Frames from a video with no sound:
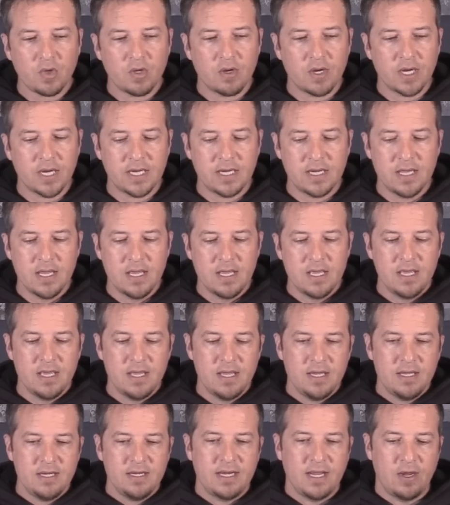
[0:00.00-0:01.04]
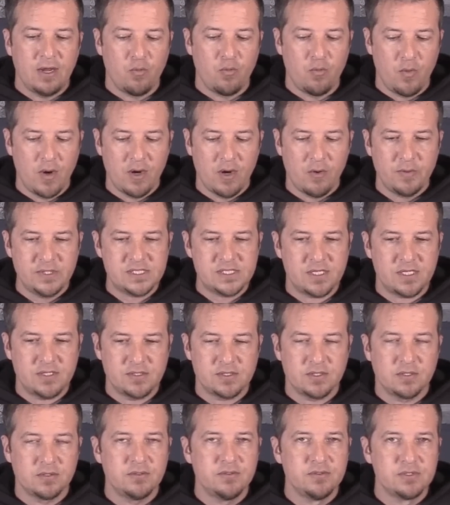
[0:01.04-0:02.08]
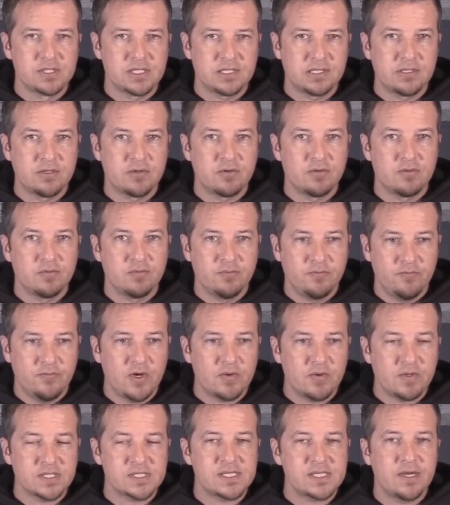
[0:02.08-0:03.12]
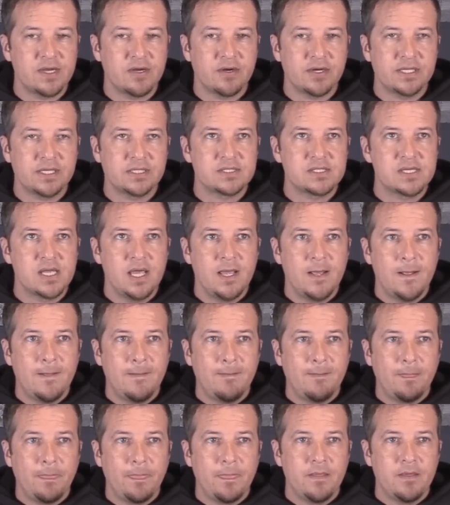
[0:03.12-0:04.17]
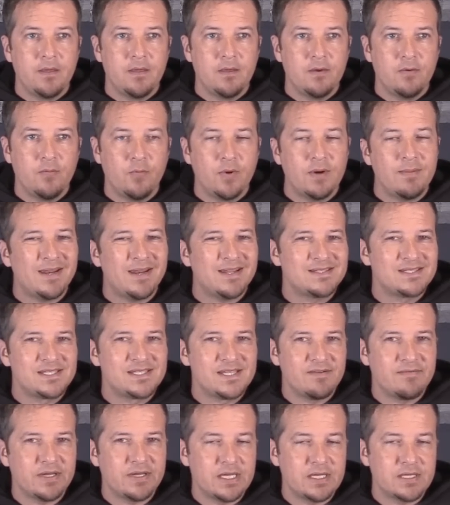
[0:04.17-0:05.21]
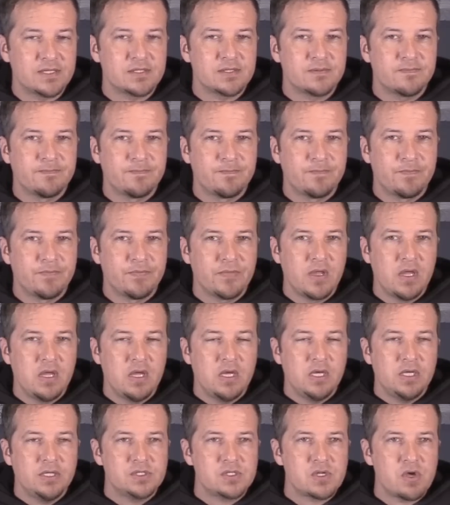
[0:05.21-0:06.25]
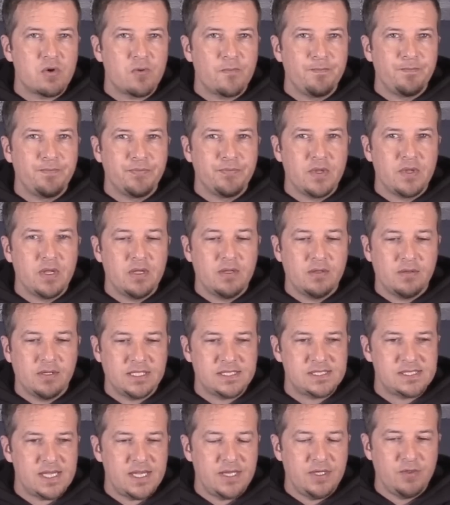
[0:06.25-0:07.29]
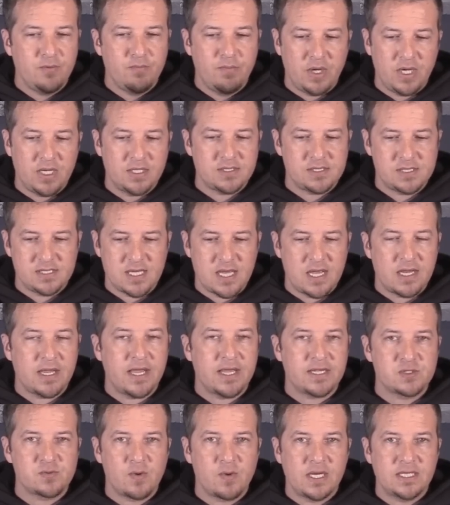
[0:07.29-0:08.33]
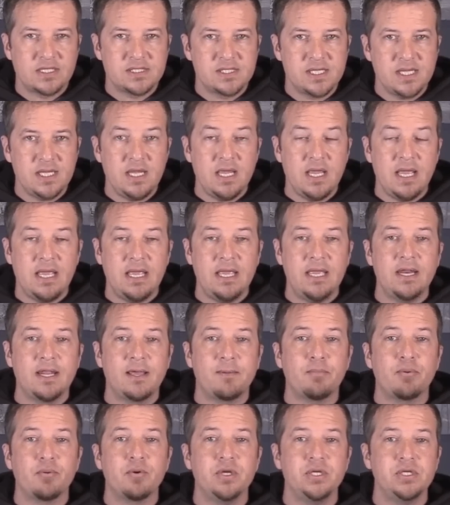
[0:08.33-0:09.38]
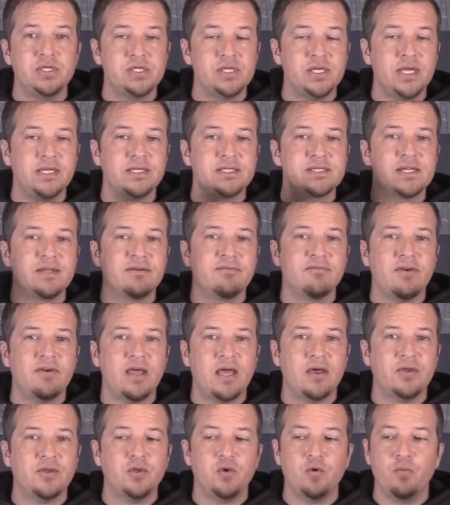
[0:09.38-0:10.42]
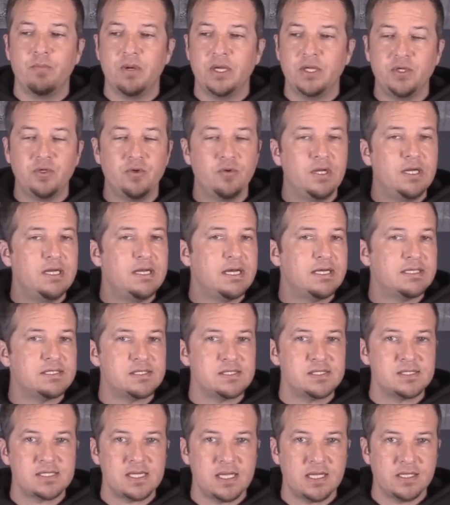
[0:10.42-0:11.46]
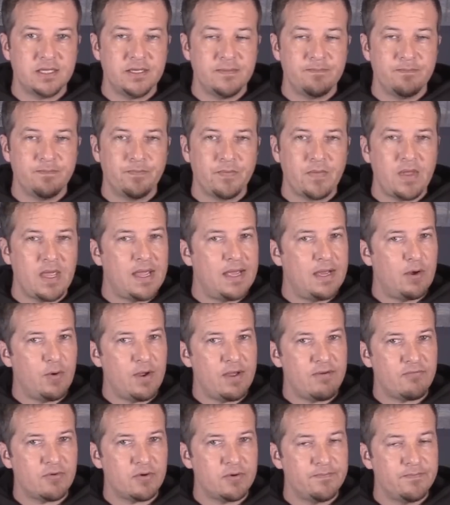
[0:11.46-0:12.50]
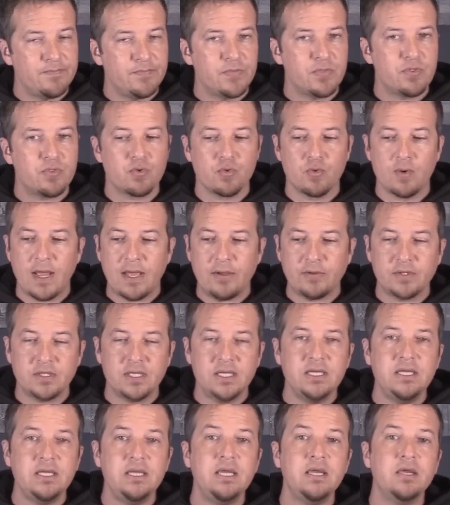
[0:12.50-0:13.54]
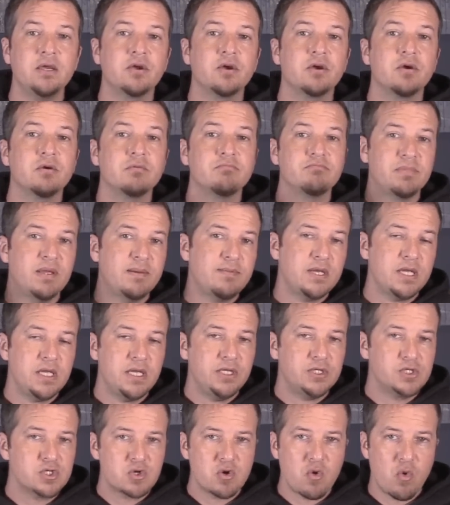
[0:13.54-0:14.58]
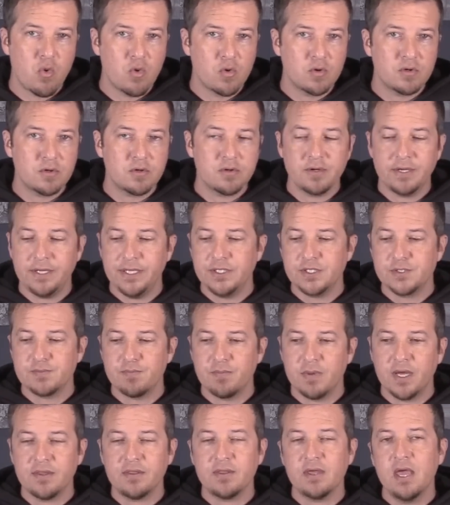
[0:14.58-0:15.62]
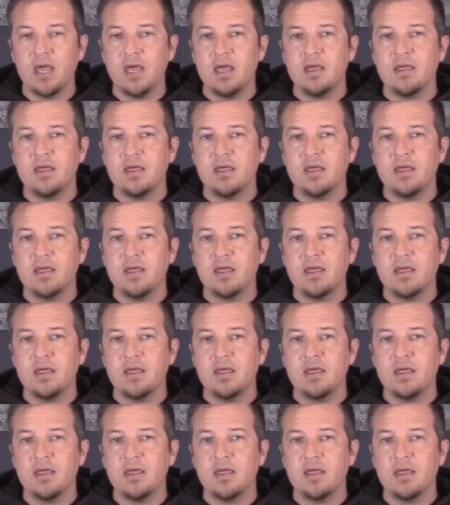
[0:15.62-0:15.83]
All right. Now, where we start to lose a little focus here is what about a dividend? So, Let's say you bought stock XYZ, it appreciates in value, but you did not sell it. However, throughout the year, maybe each quarter or each month,